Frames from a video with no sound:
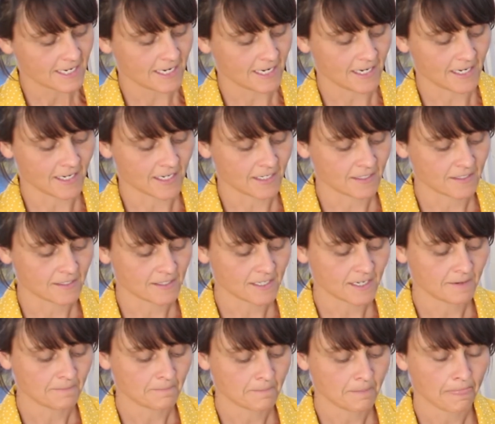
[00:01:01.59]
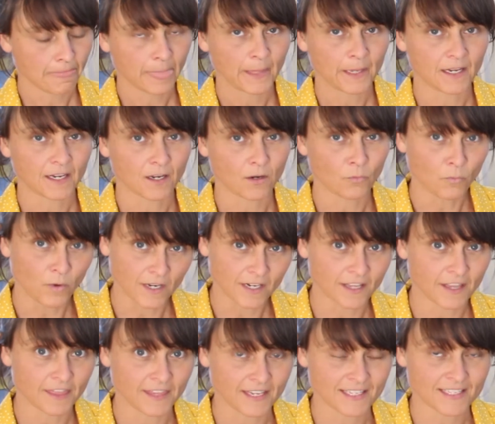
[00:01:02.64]
and one
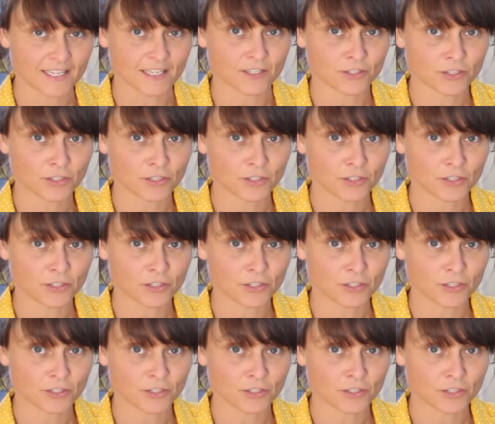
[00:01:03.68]
of the things that's